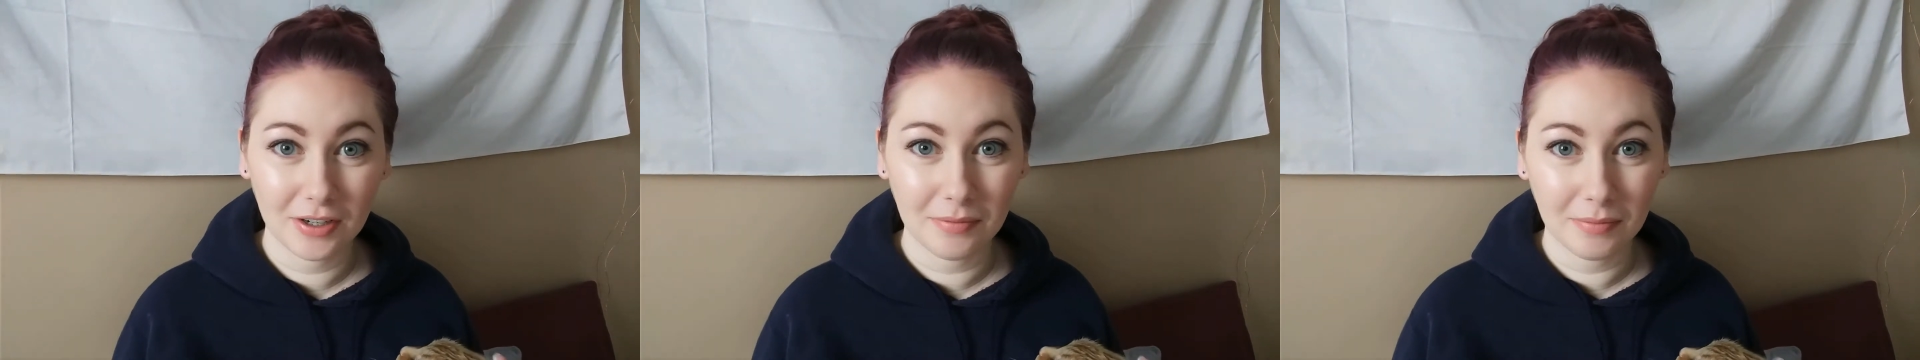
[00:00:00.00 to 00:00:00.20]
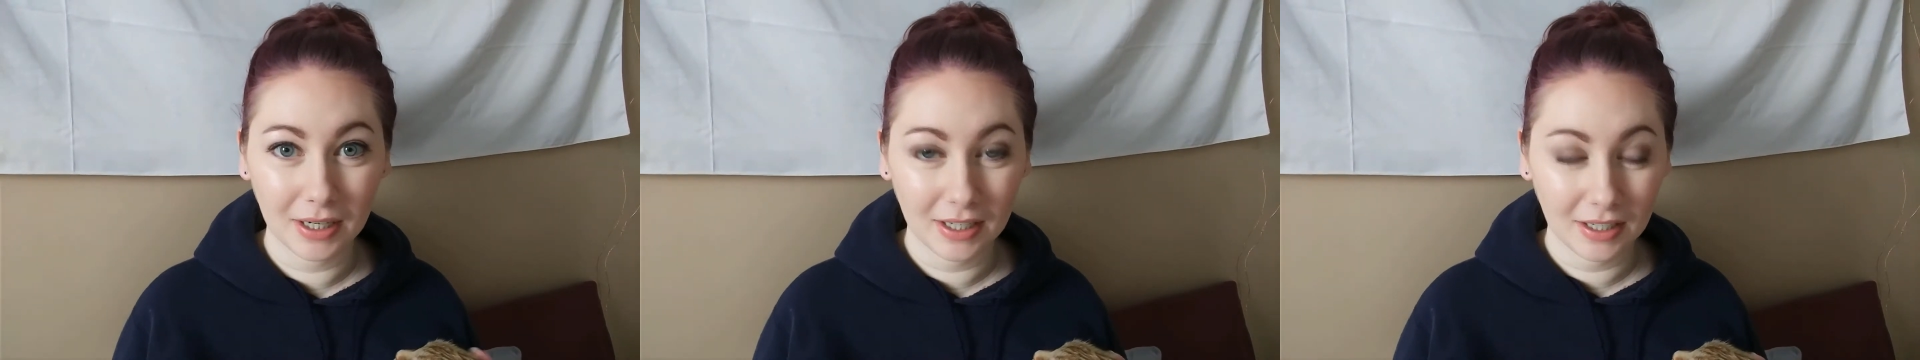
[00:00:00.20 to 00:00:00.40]

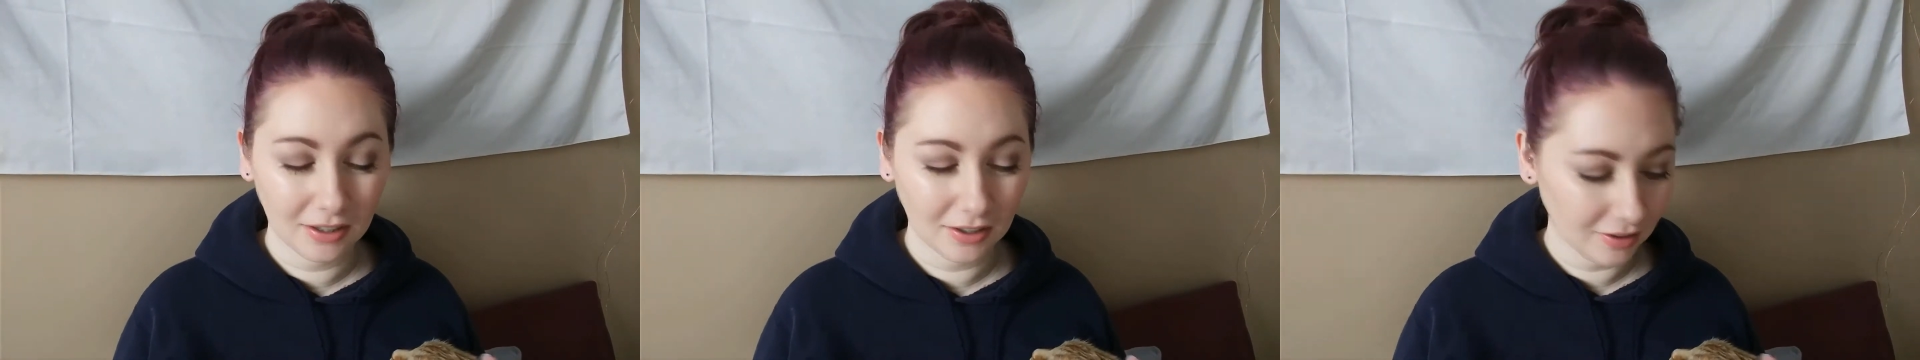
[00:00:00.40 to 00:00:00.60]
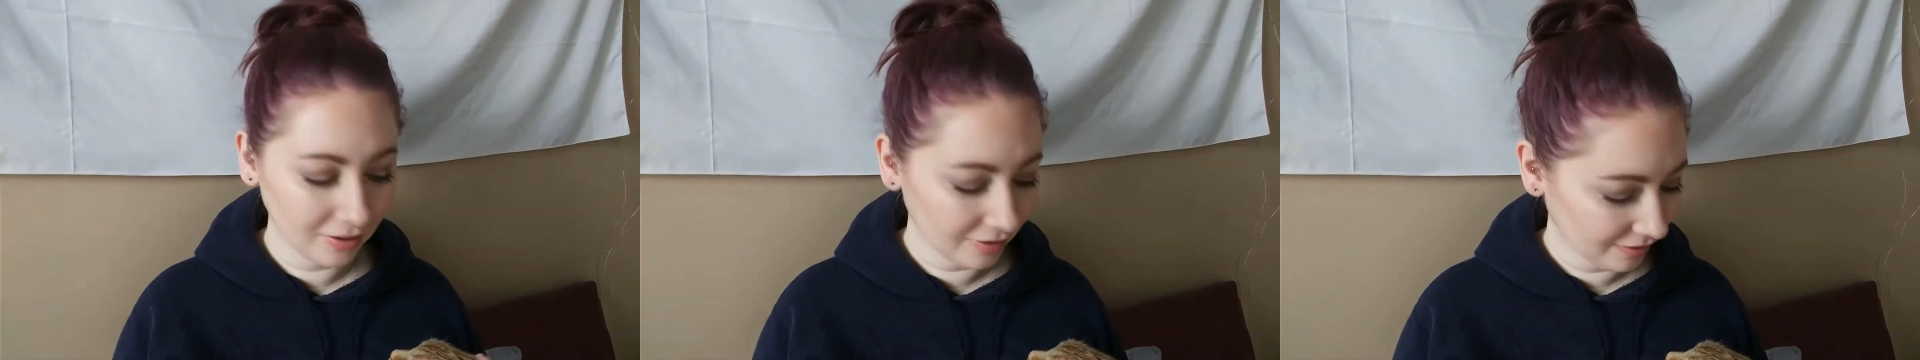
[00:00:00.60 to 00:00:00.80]
in my
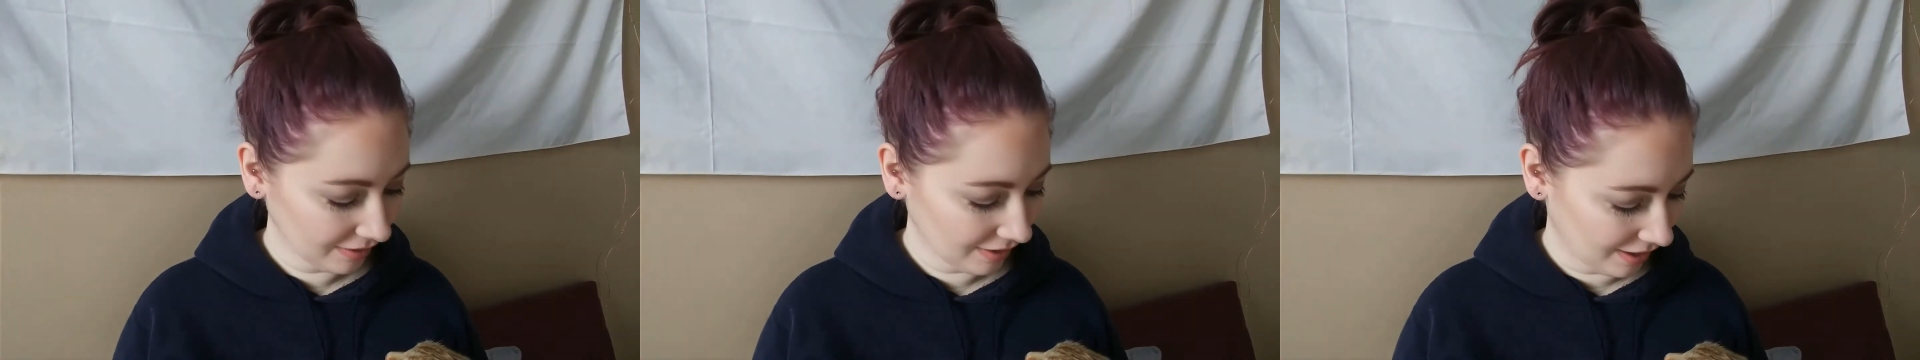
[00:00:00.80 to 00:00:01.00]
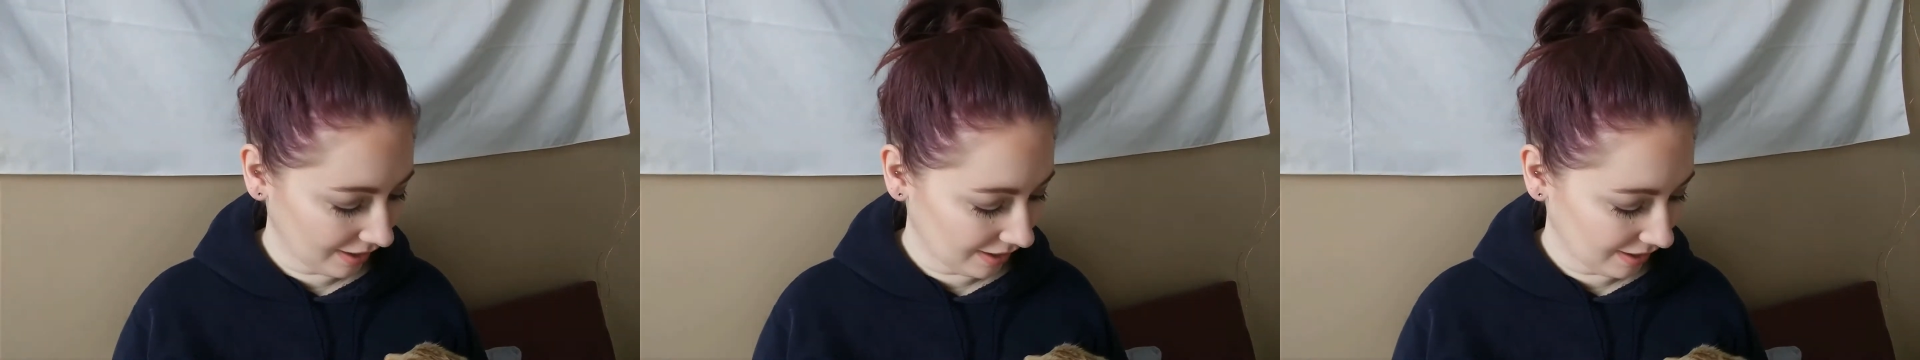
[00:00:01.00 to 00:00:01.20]
ears
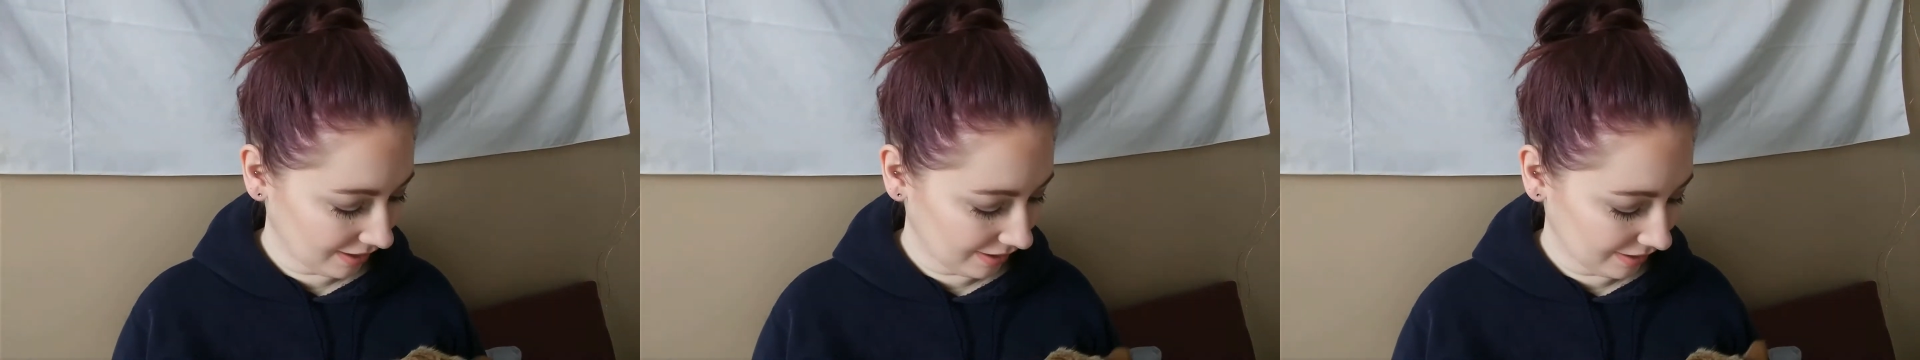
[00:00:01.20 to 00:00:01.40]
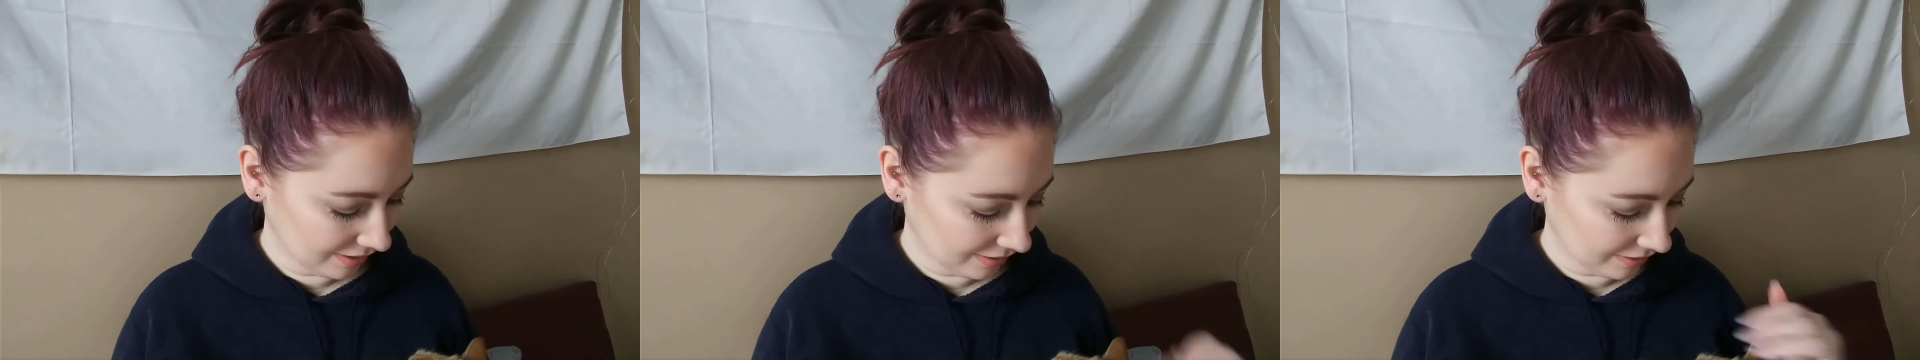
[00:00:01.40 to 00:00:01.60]

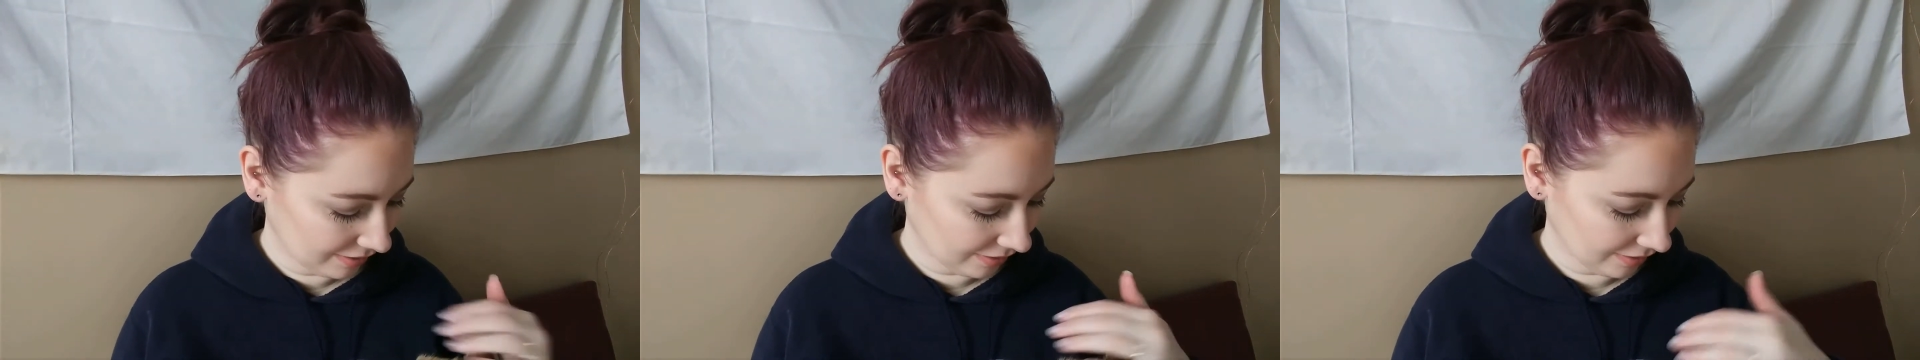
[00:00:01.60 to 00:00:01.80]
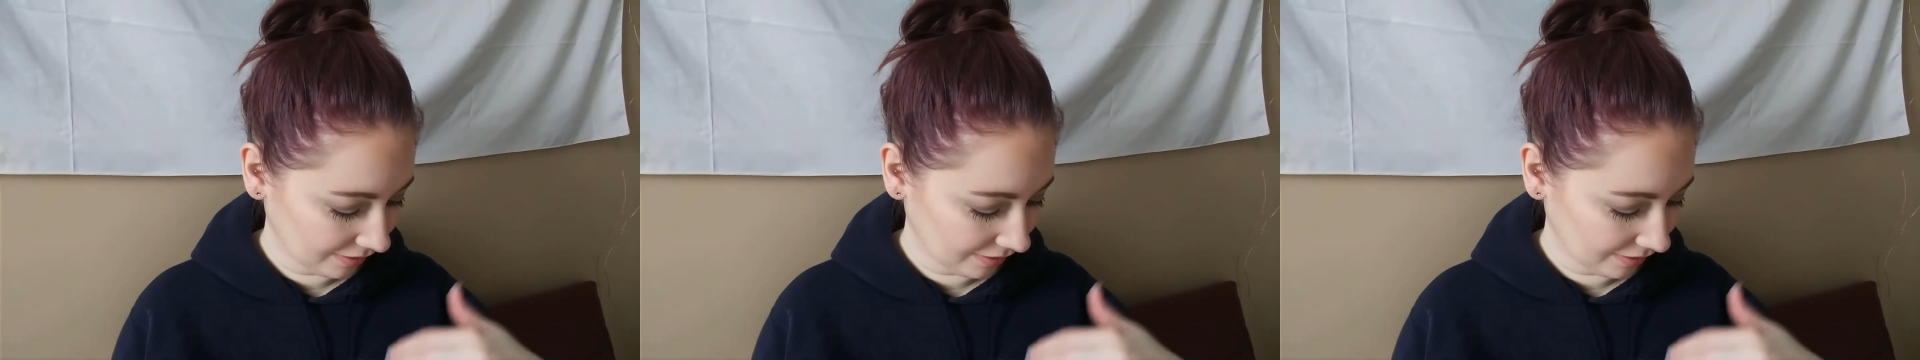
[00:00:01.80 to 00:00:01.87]
and